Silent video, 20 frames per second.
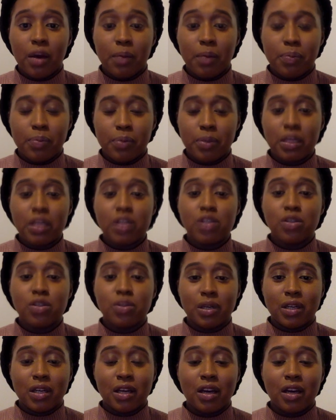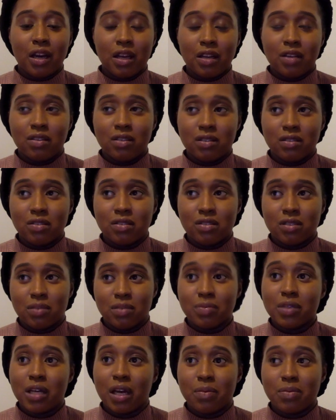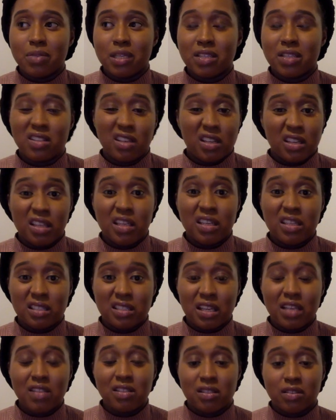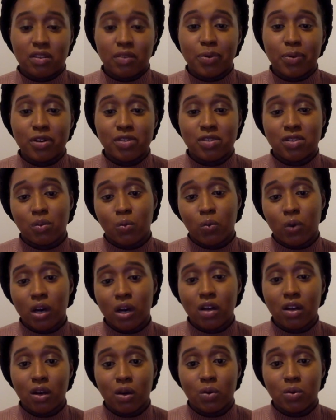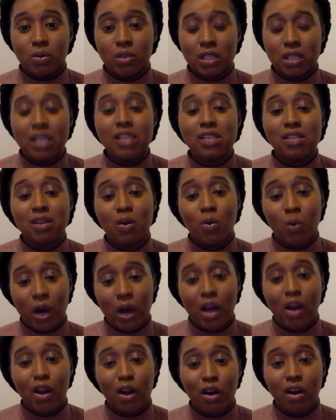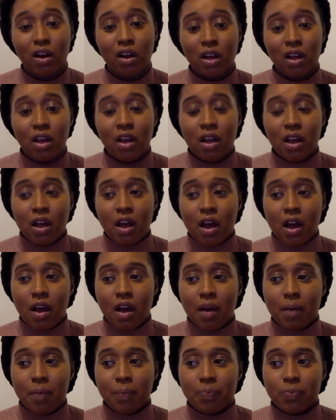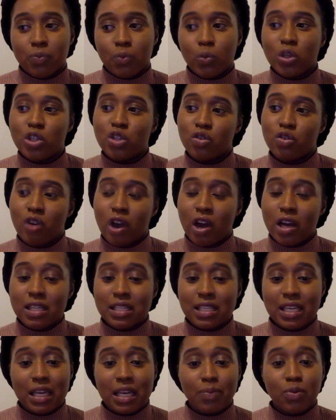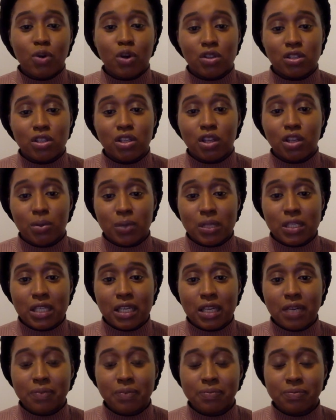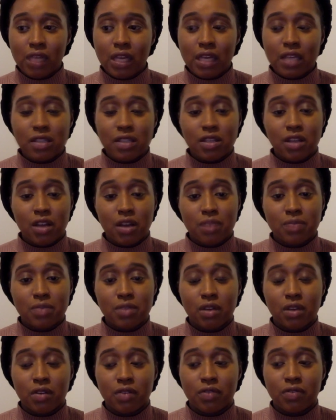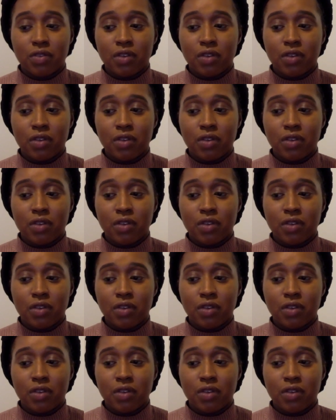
but they do it. And sometimes it is necessary because the workload is quite a lot. We try to keep continuity in terms of